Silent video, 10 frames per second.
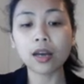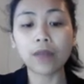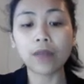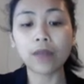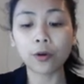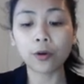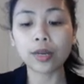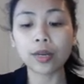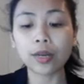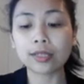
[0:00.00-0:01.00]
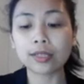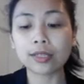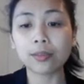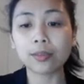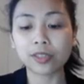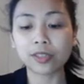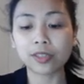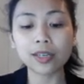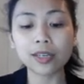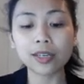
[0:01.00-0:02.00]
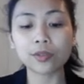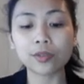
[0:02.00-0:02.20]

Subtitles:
of L is 0.6.